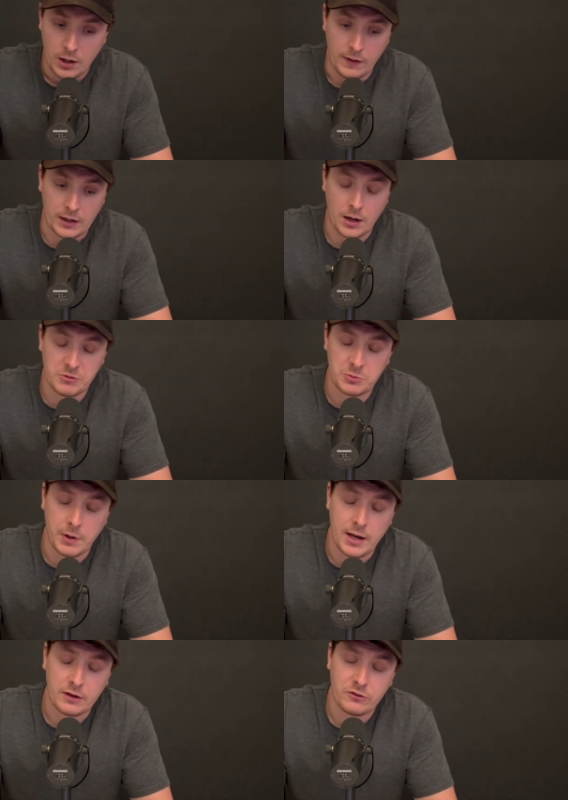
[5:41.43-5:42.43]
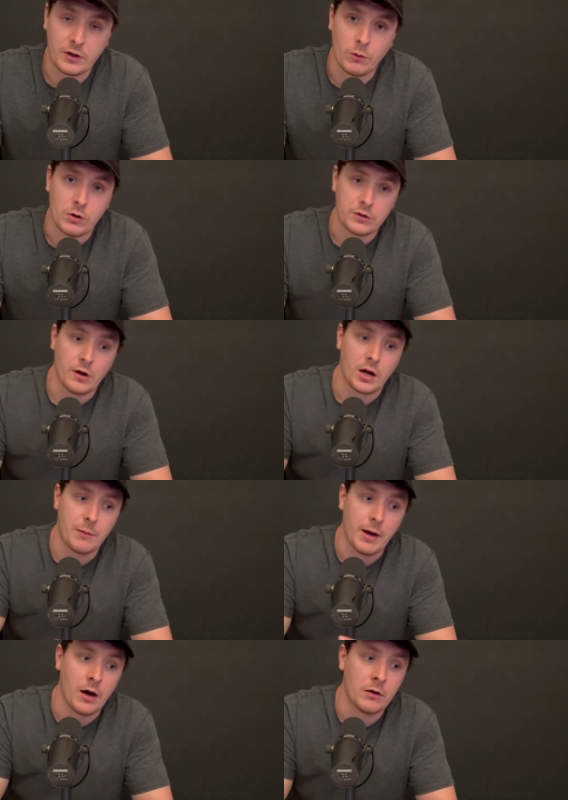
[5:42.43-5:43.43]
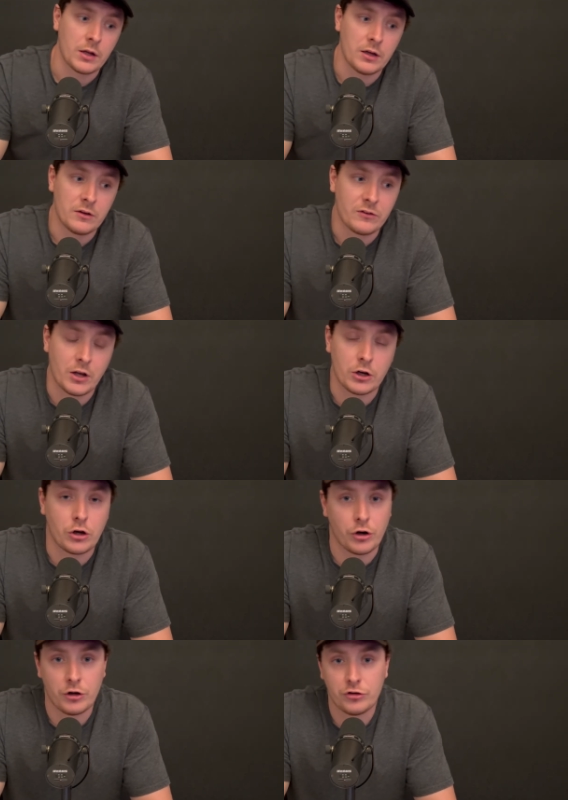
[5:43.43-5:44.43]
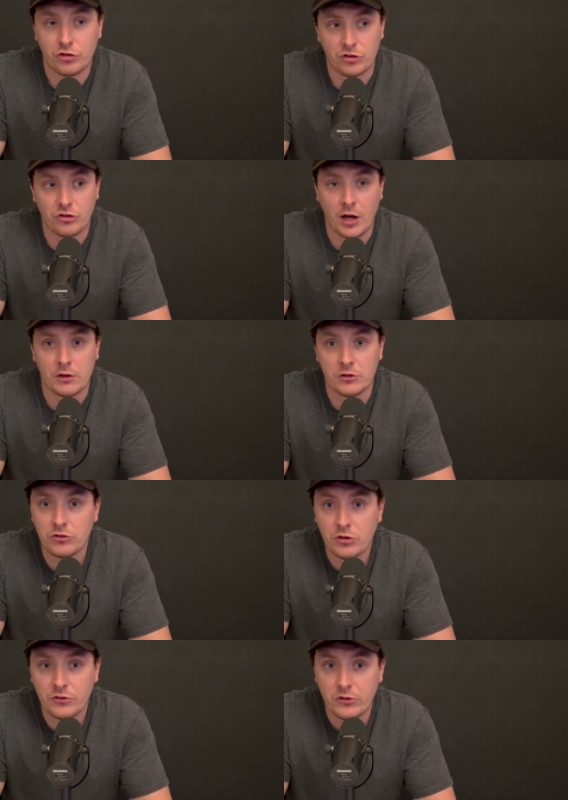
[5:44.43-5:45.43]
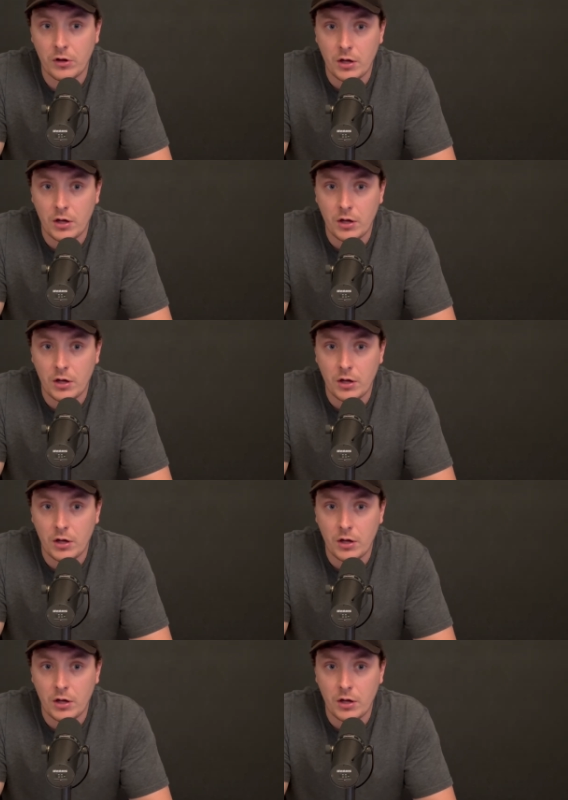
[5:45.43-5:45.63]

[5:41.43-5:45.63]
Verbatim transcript: That comes to my next thing I want to talk about is encouraging challenges.